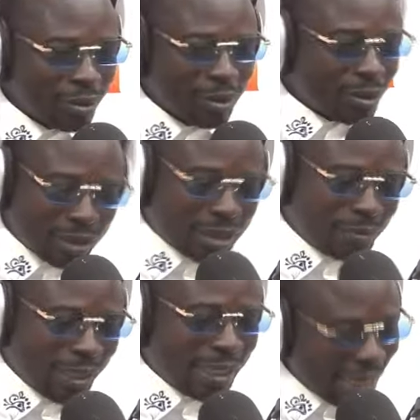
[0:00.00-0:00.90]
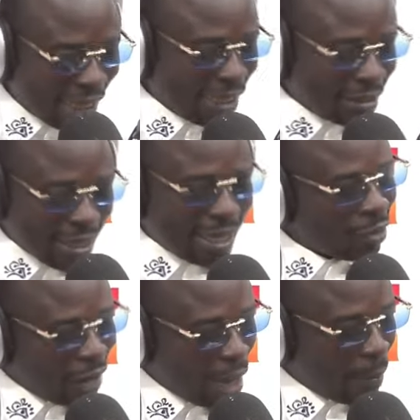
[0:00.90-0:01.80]
She's been in it and
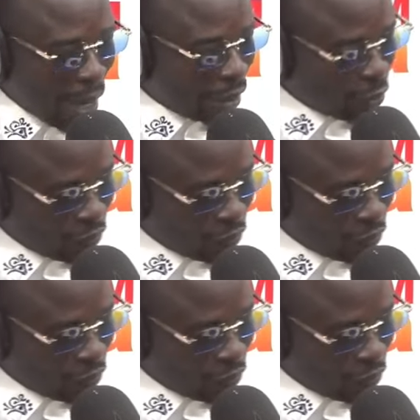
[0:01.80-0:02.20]
why a part of